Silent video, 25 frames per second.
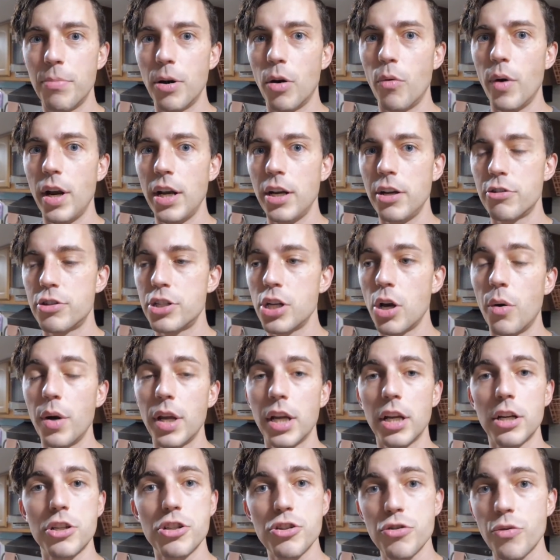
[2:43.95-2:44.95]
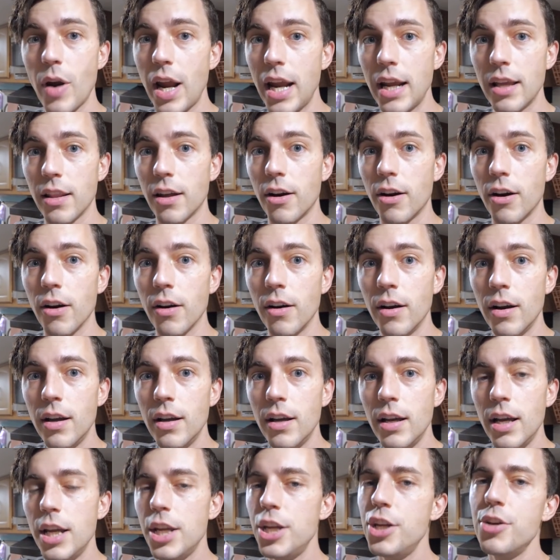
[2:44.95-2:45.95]
But when you're towing a trailer,
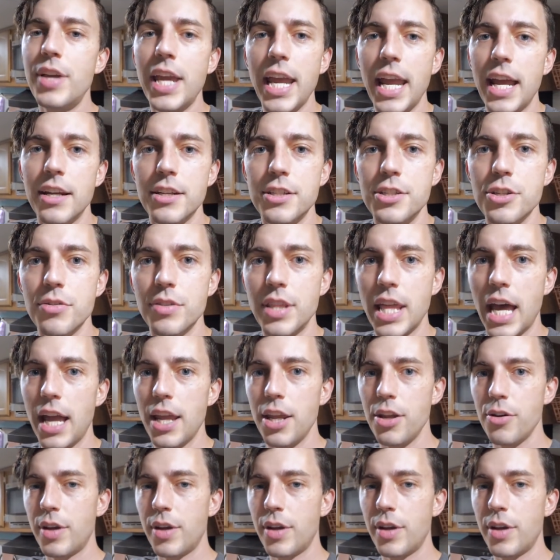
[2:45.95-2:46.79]
you can't do that.